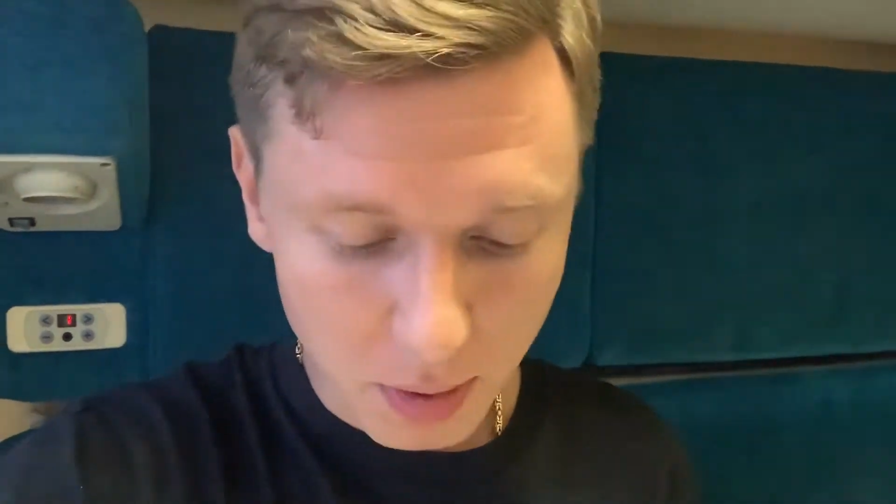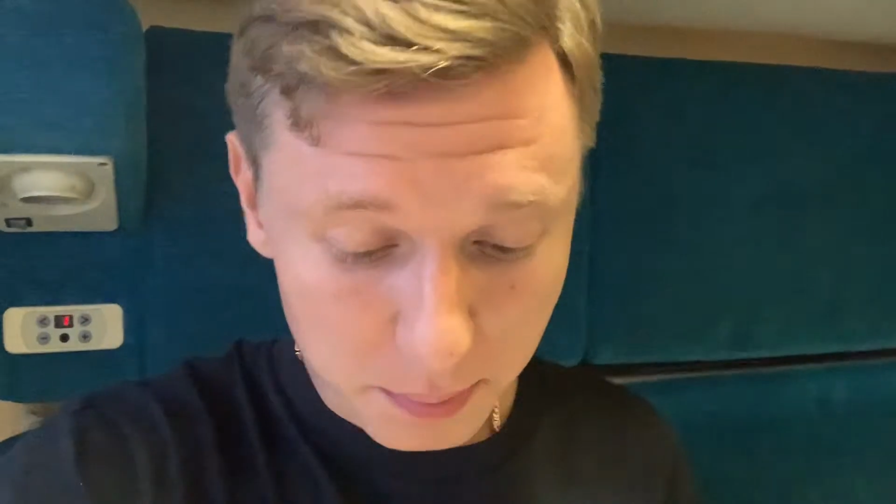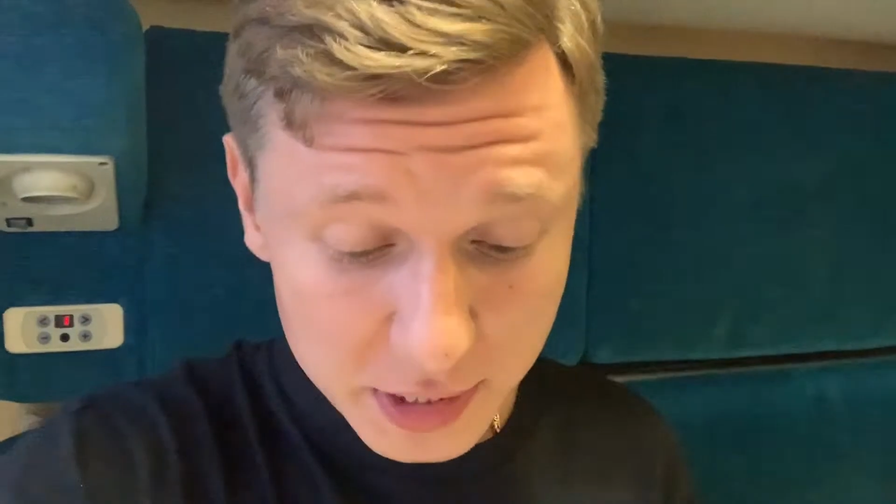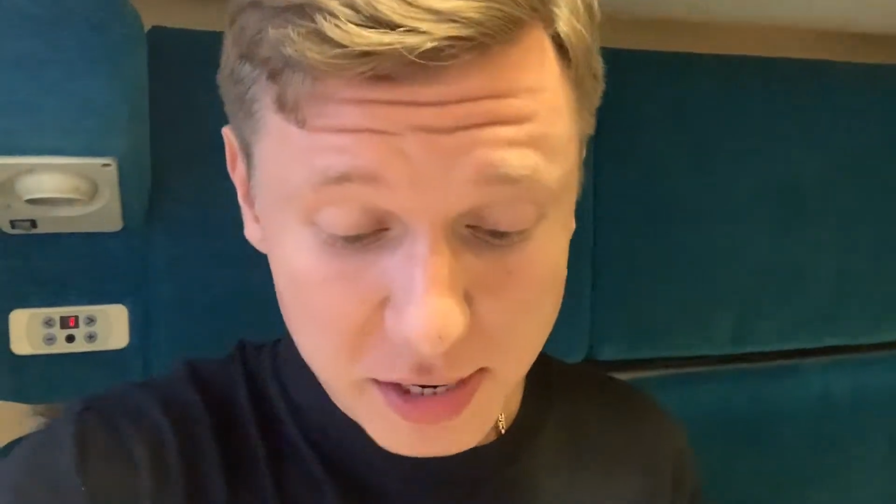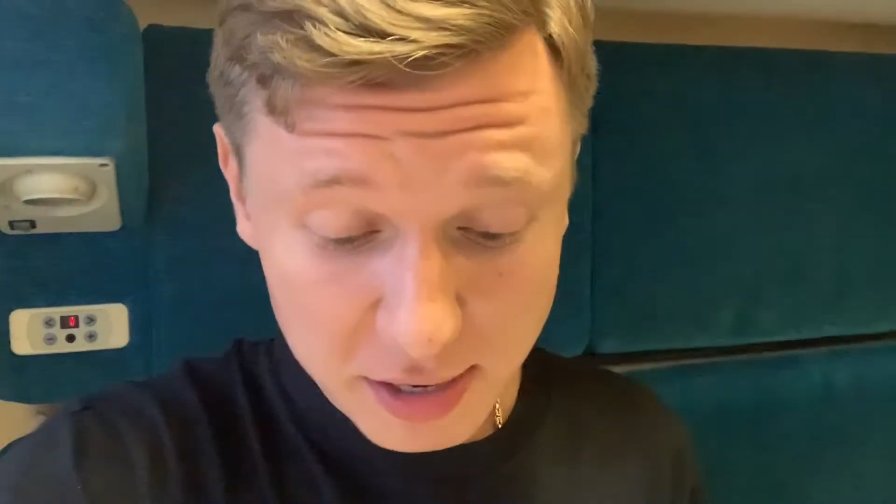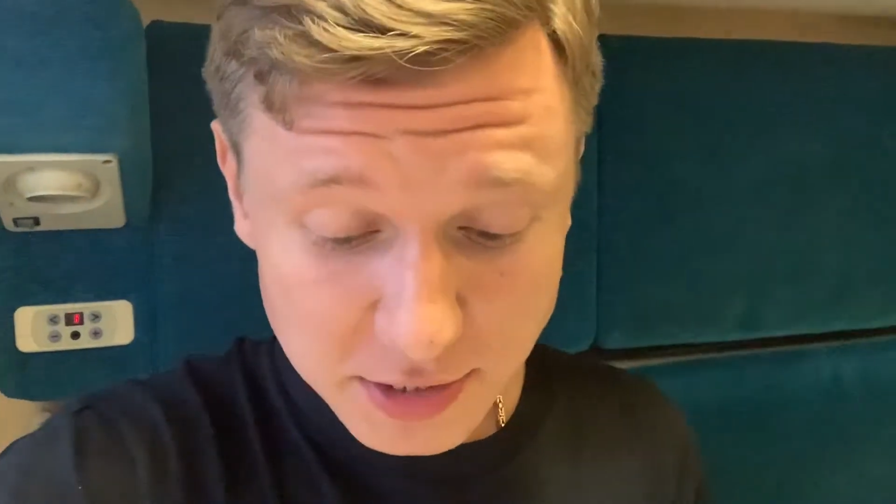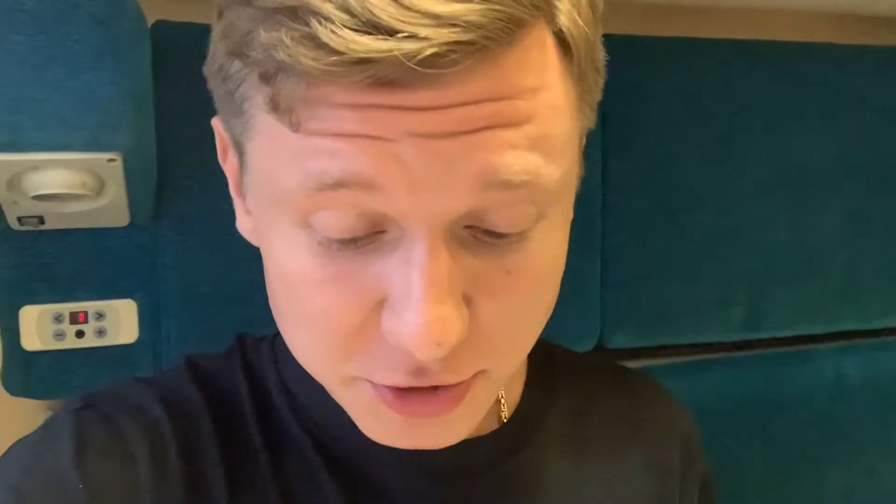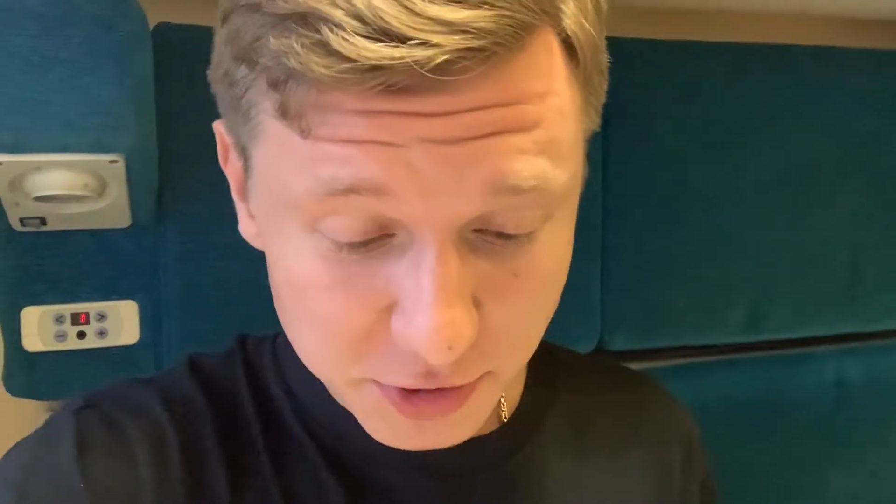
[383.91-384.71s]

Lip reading: Meat is